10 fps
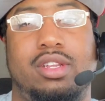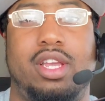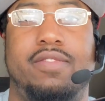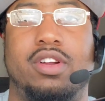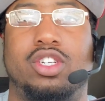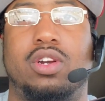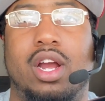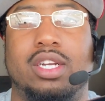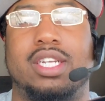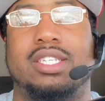If your
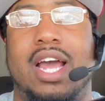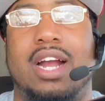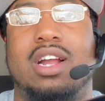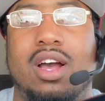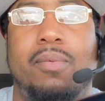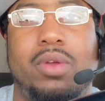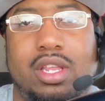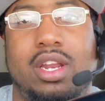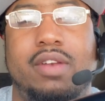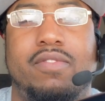truck does not come with
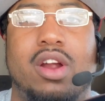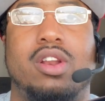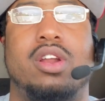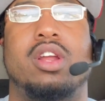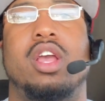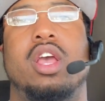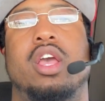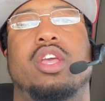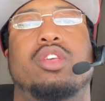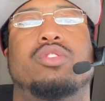an inverter,
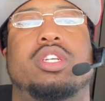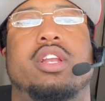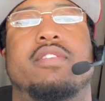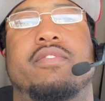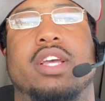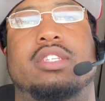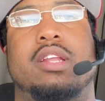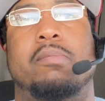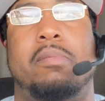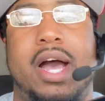you should invest
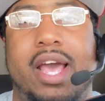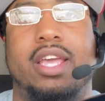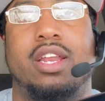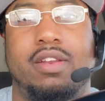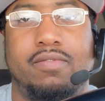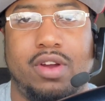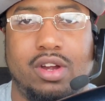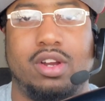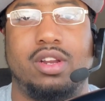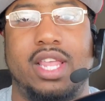in buying an
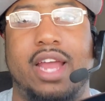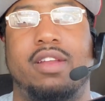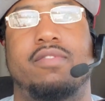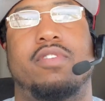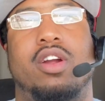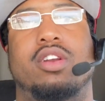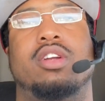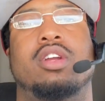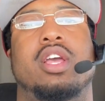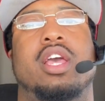inverter. That
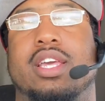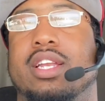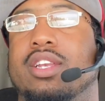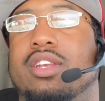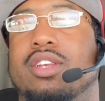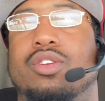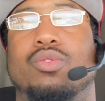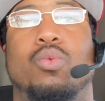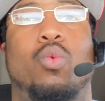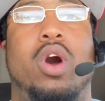inverter can do
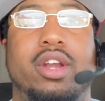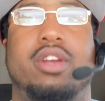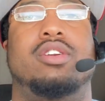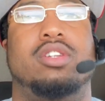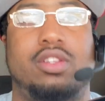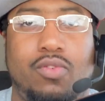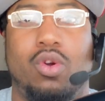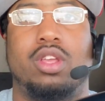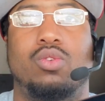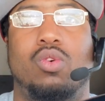wonders
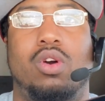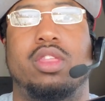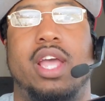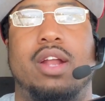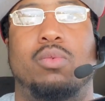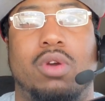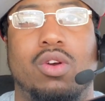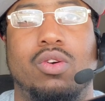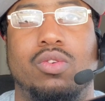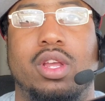for you on that
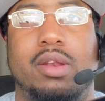road.